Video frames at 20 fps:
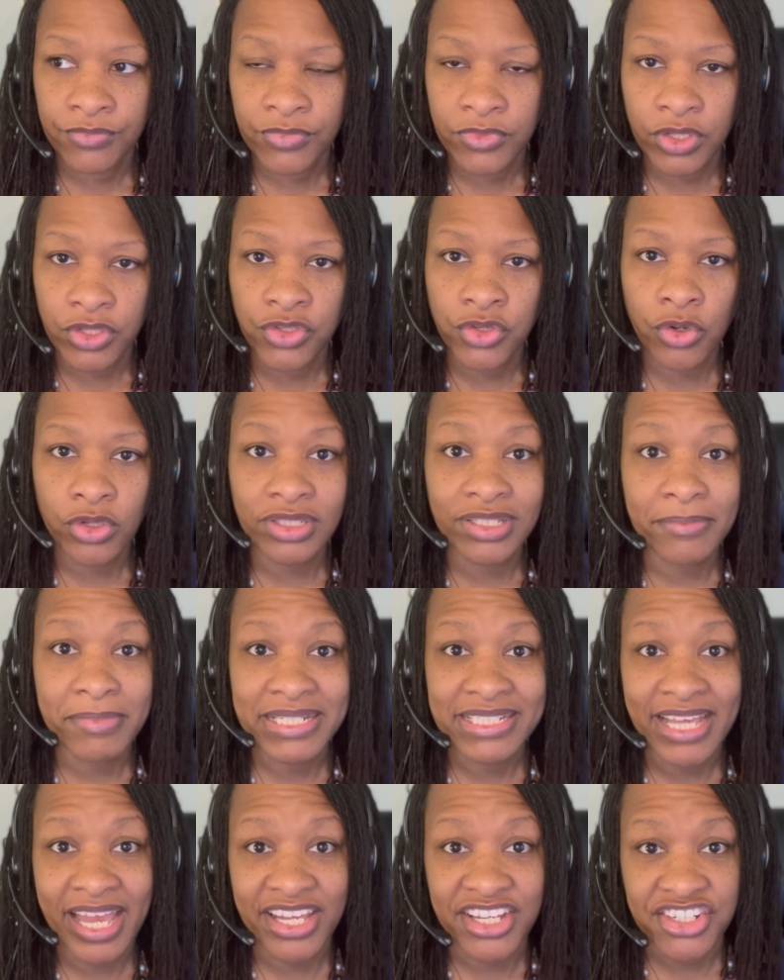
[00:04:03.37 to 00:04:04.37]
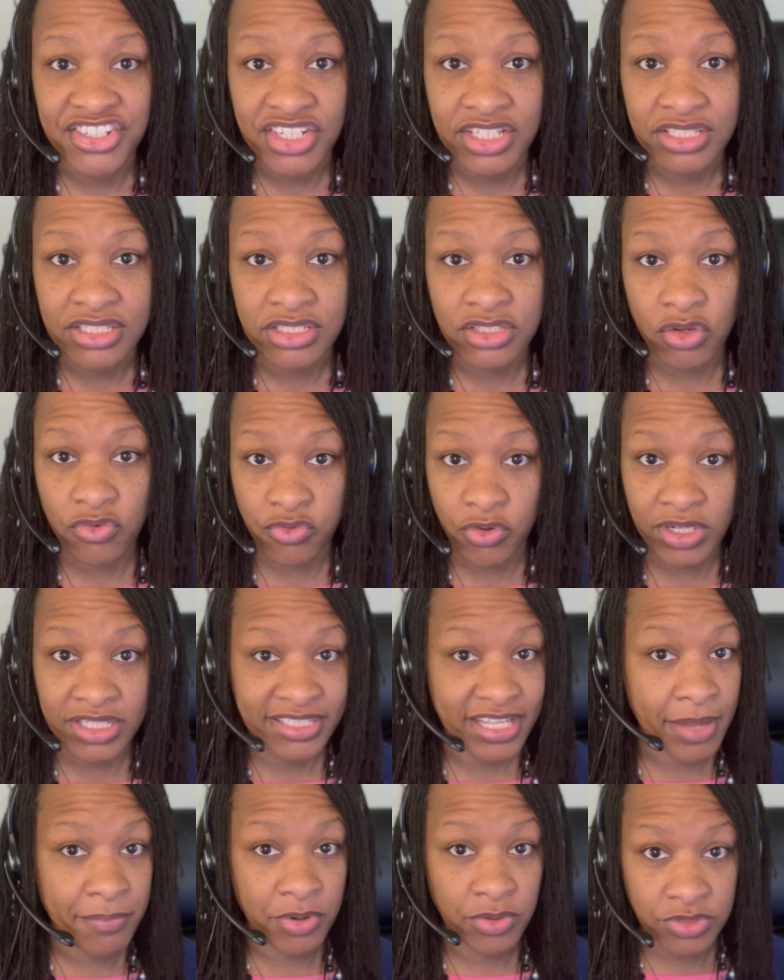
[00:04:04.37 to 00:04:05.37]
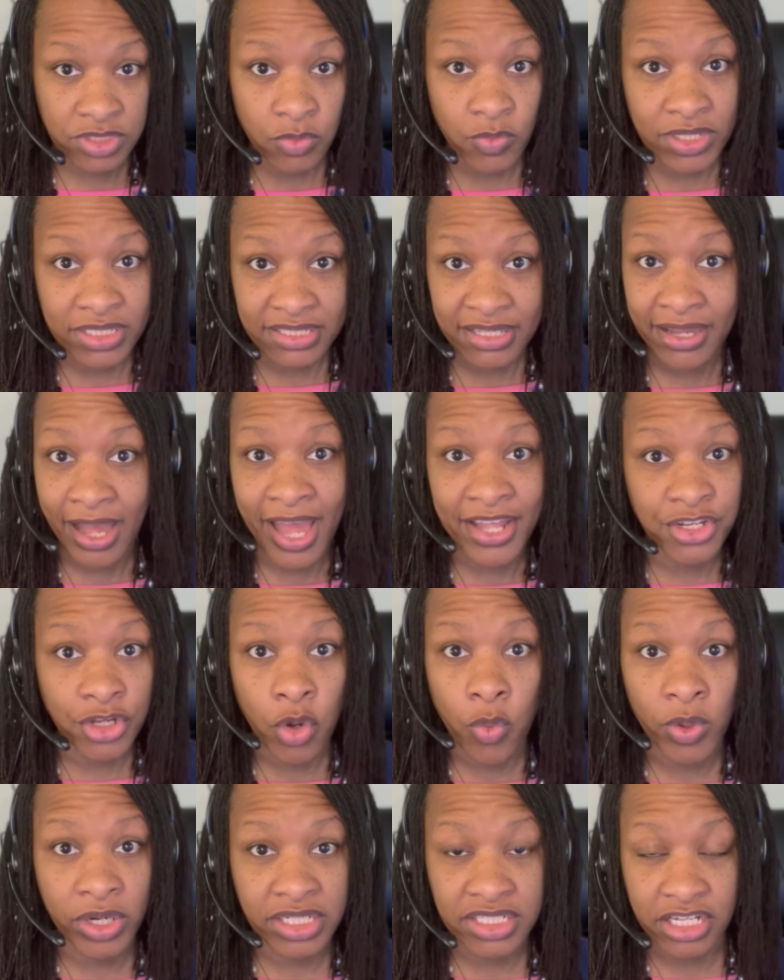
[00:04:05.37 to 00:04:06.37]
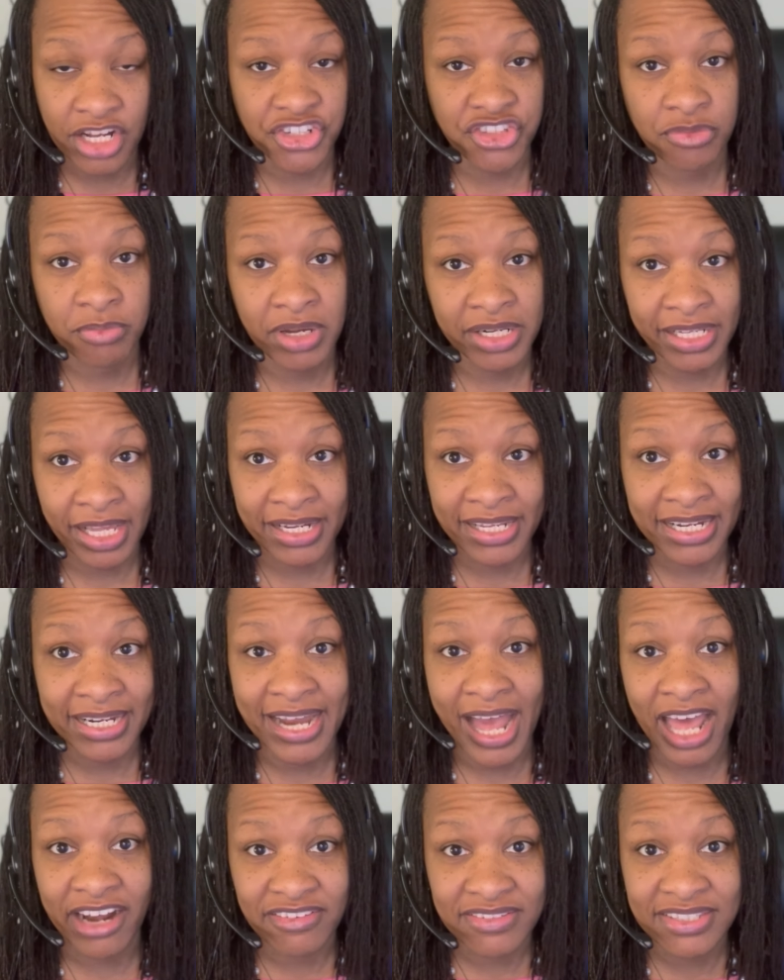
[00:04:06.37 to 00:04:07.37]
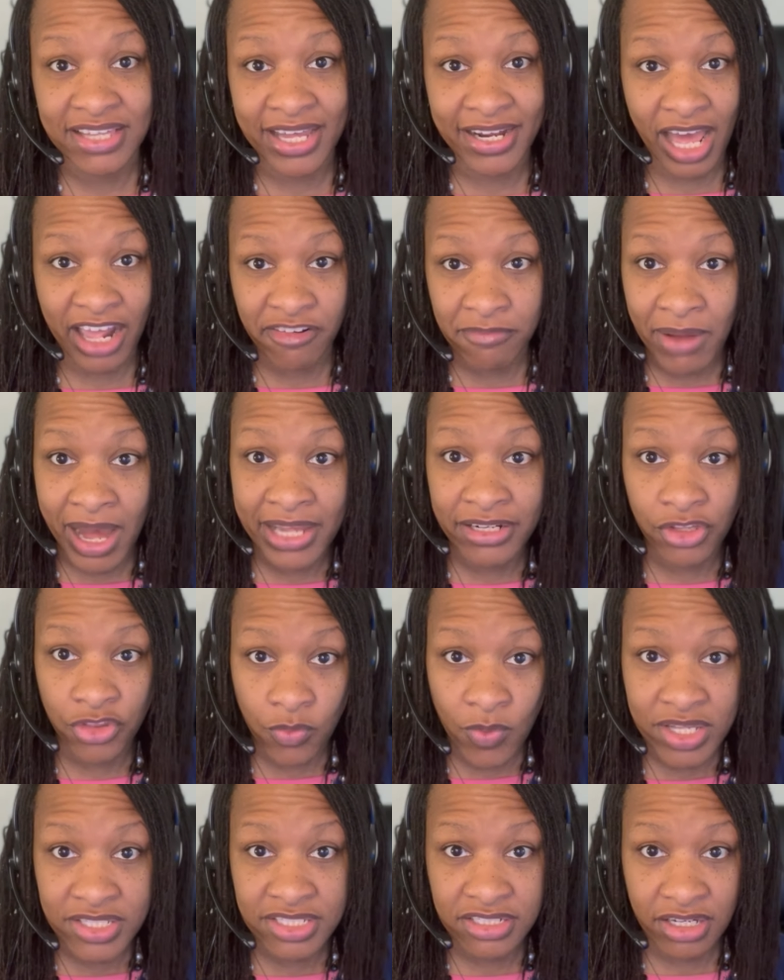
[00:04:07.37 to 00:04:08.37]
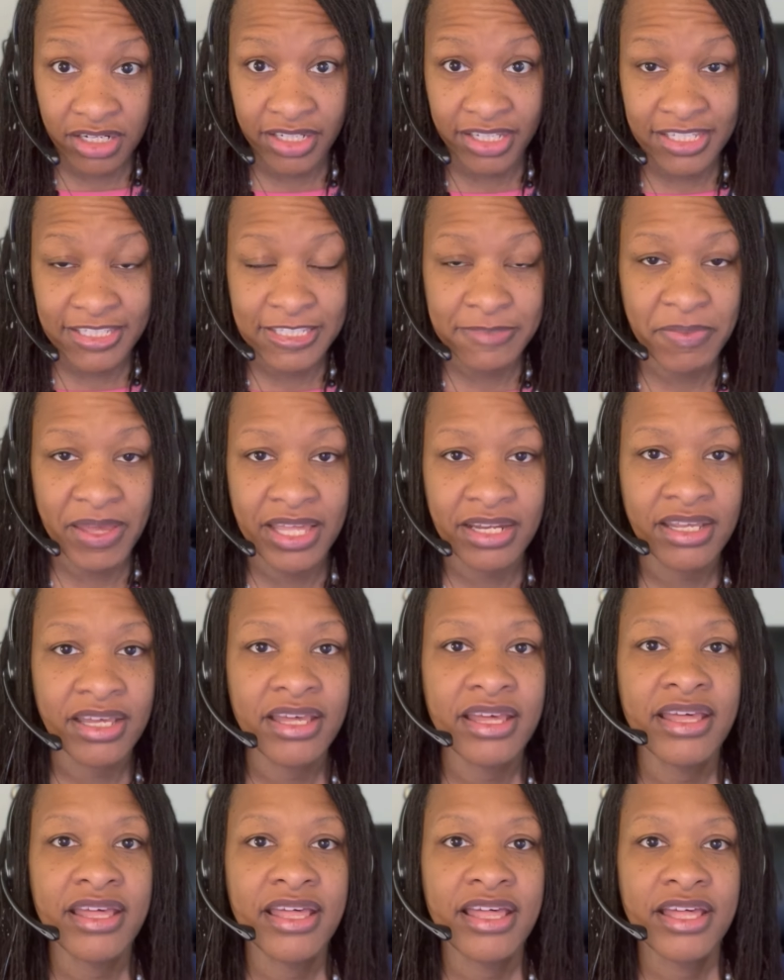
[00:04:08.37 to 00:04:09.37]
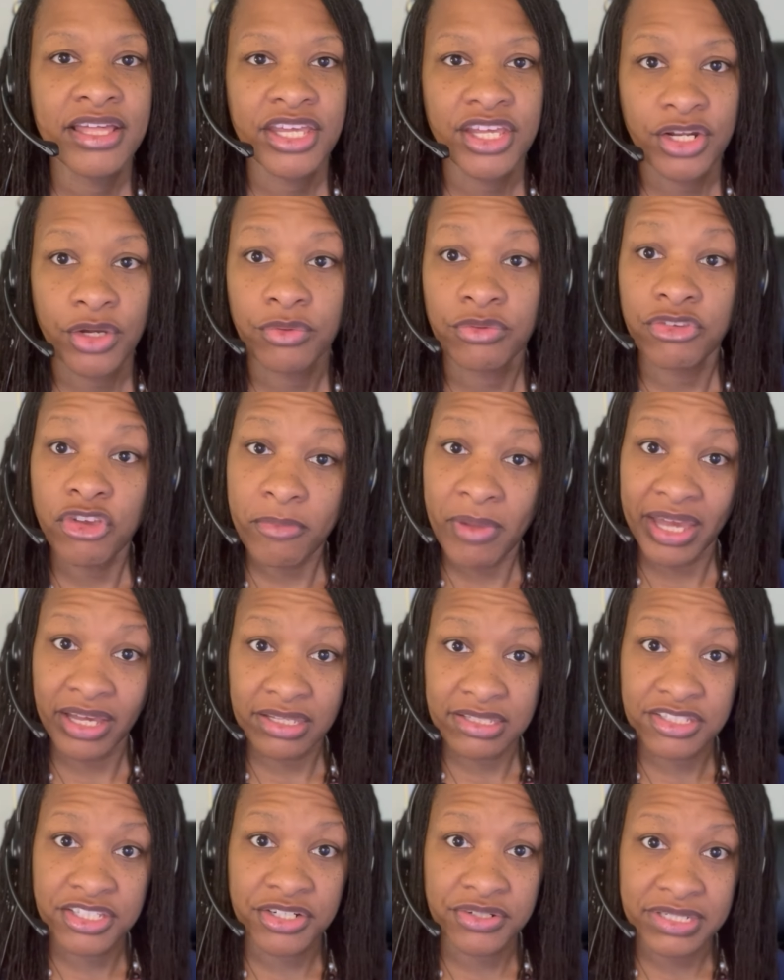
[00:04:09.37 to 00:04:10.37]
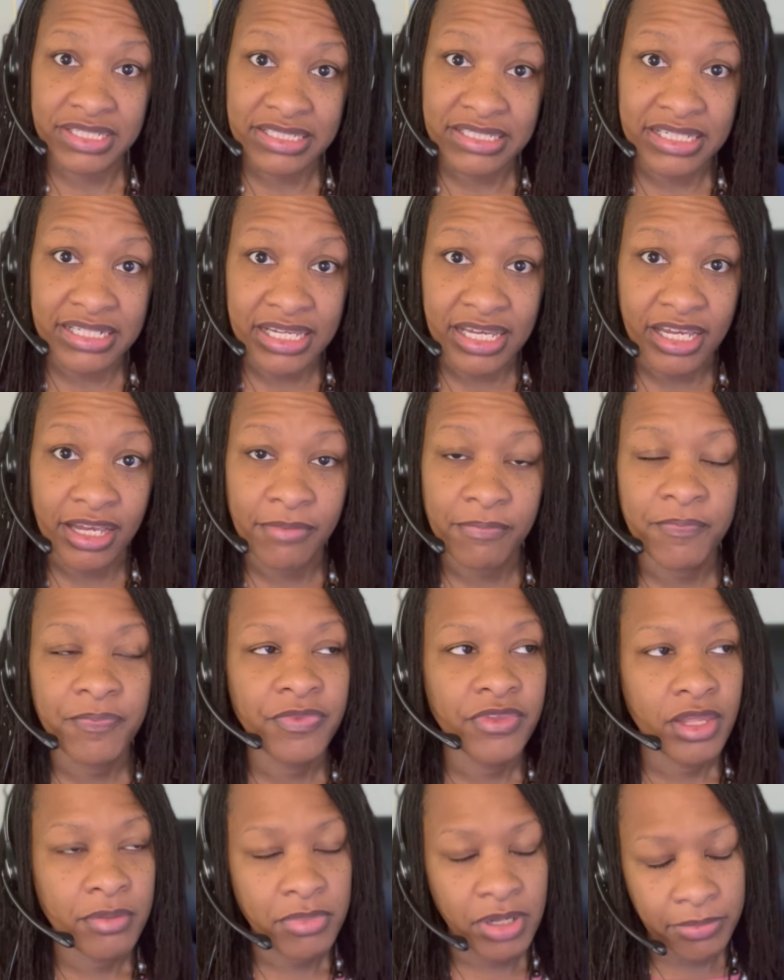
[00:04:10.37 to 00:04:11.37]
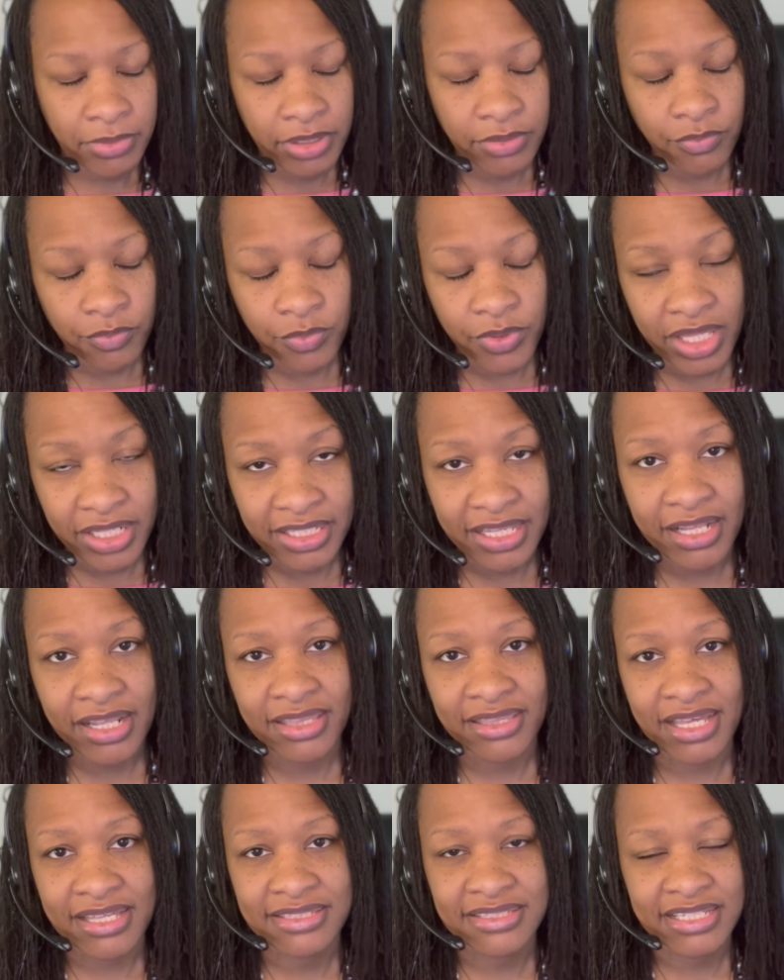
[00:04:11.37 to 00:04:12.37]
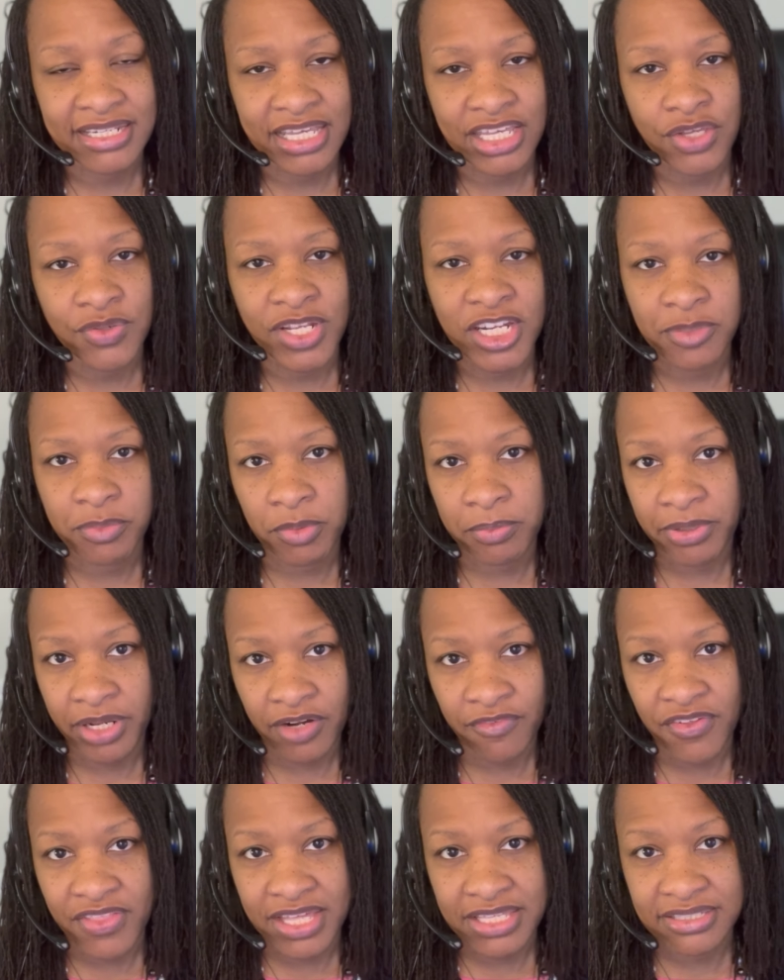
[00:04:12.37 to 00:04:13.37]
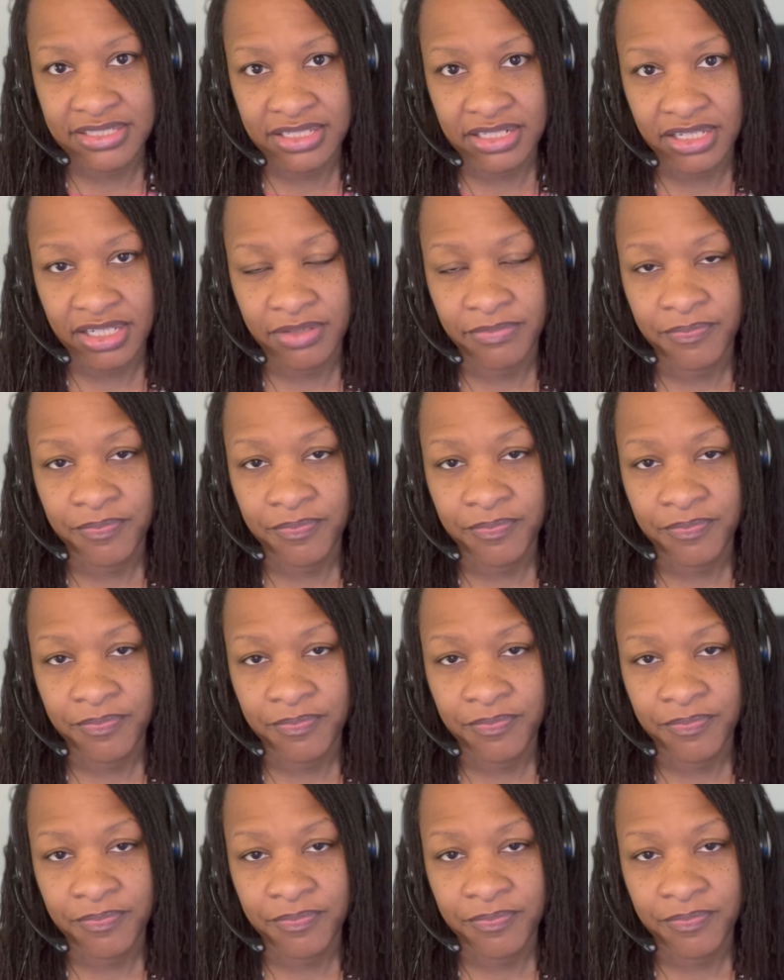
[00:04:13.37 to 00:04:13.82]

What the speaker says: limitations. So for example, someone saying, I don't want to touch the money. I need it out of sight, out of mind. Otherwise it's going to get spent. You know, you may consider a CD, but in getting that CD, you need to prepare for that CD.